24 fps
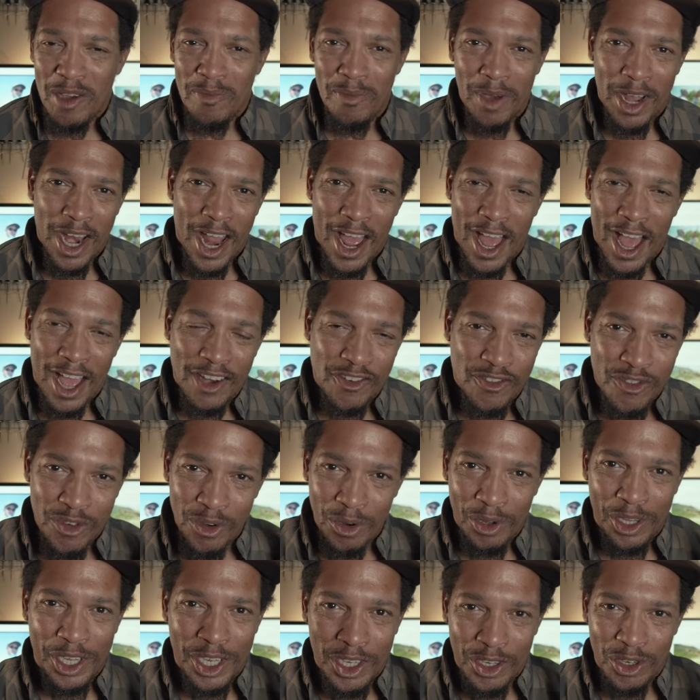But I, I
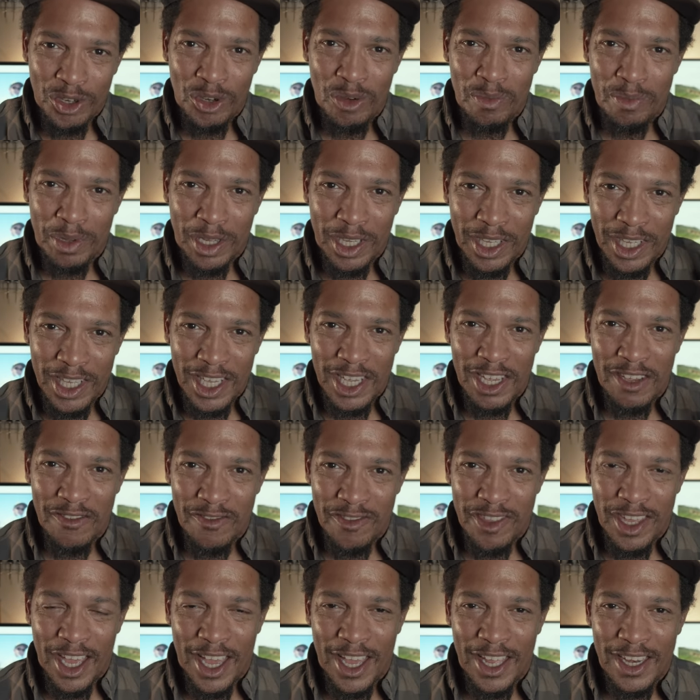truly do
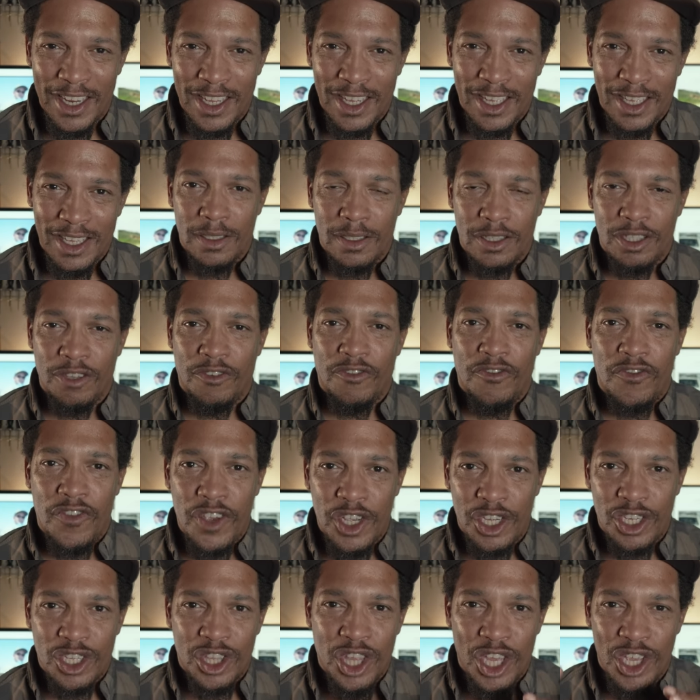believe that the
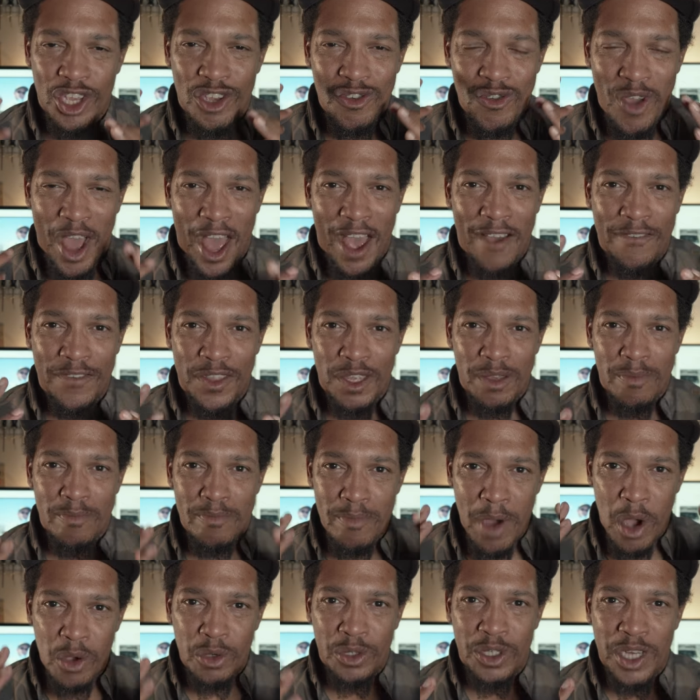fish that you have the
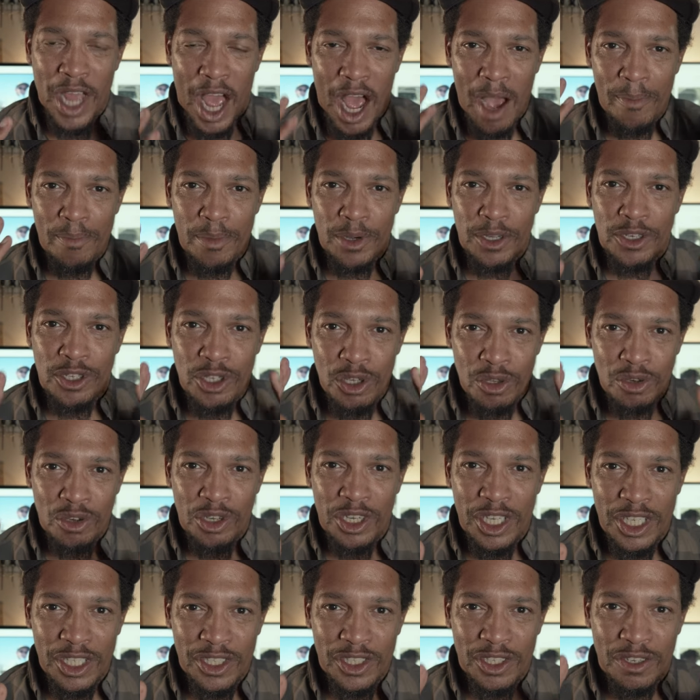most
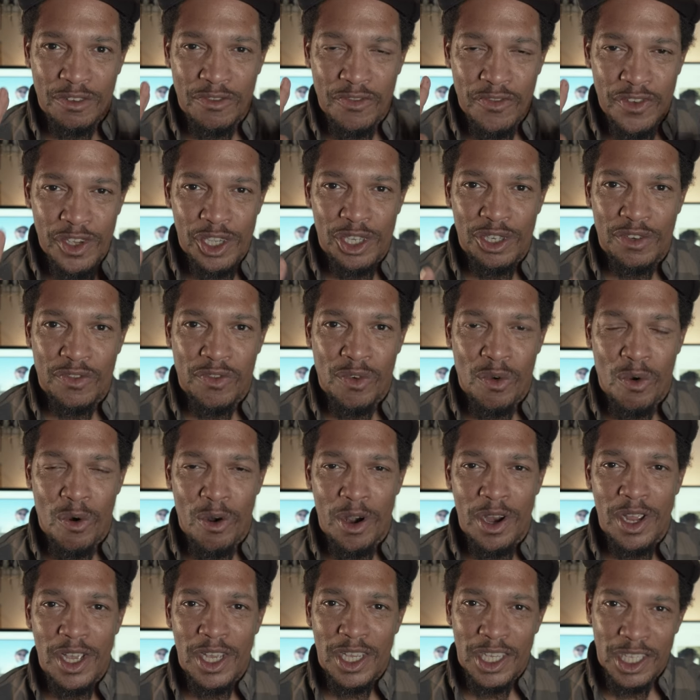opportunities to fish
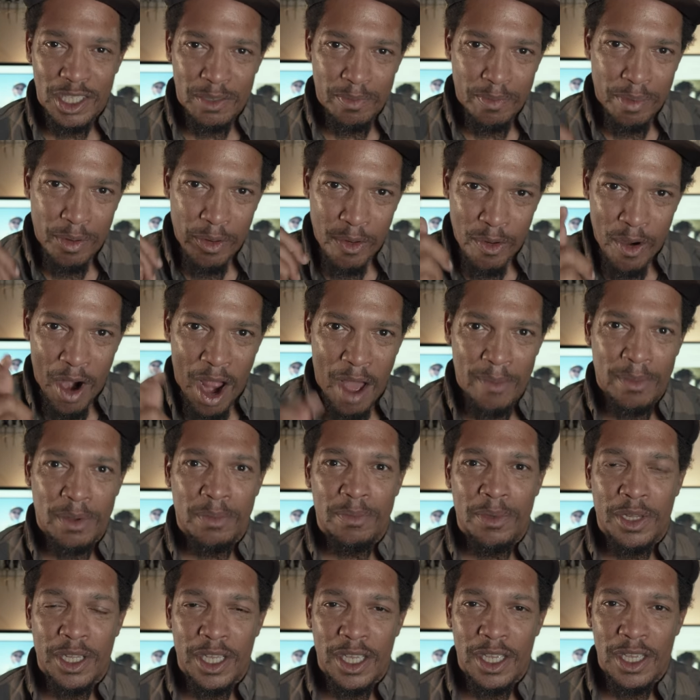for is
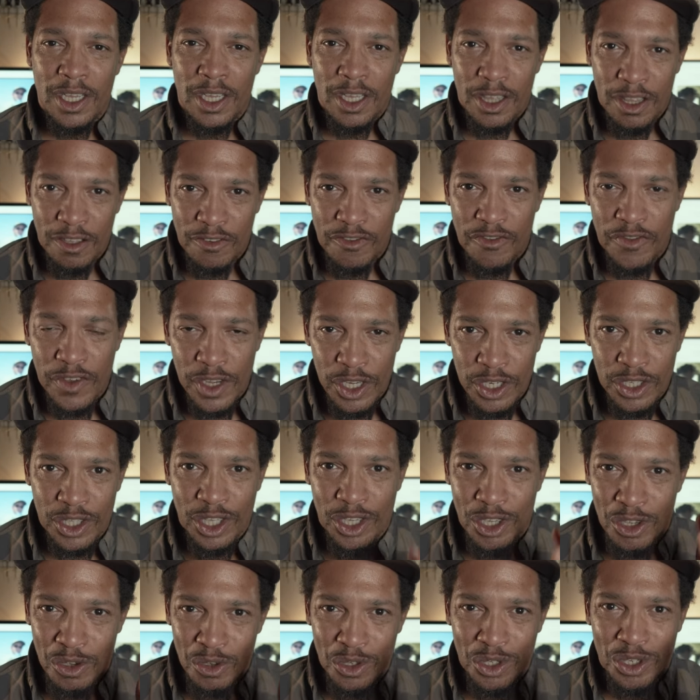probably the fish
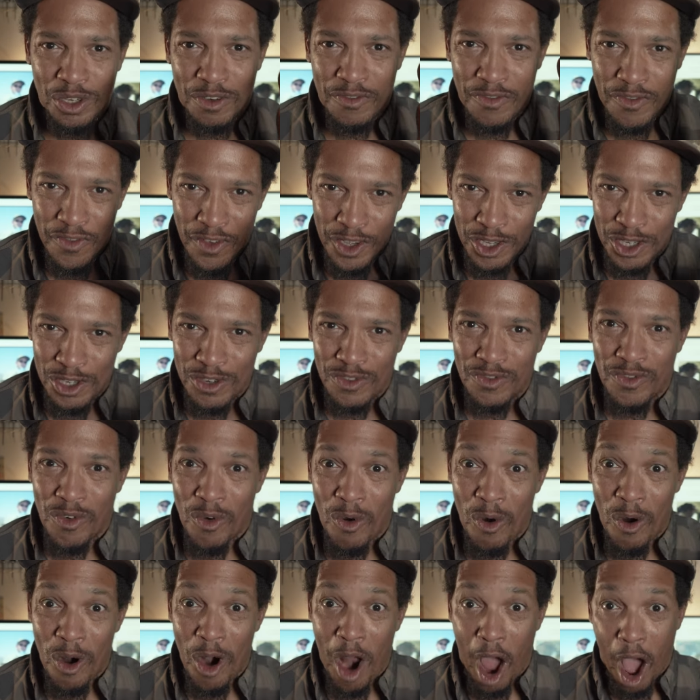that you should fish
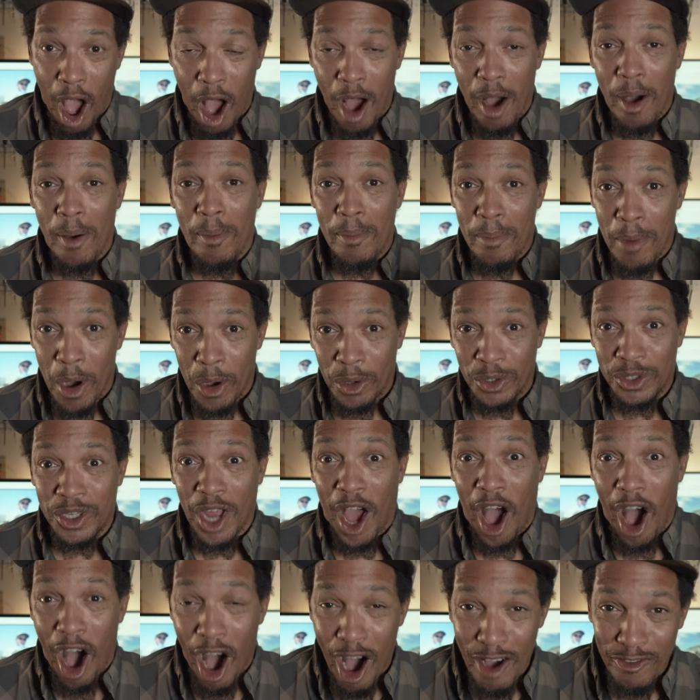for most
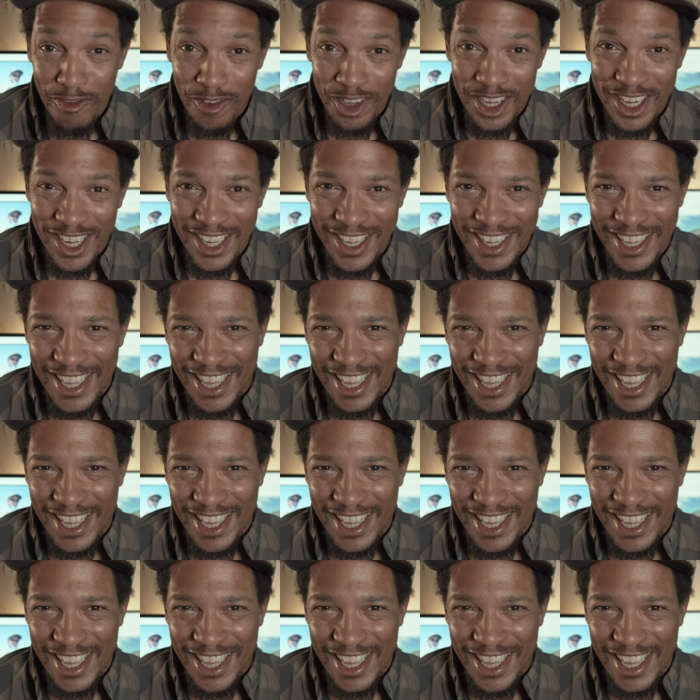often.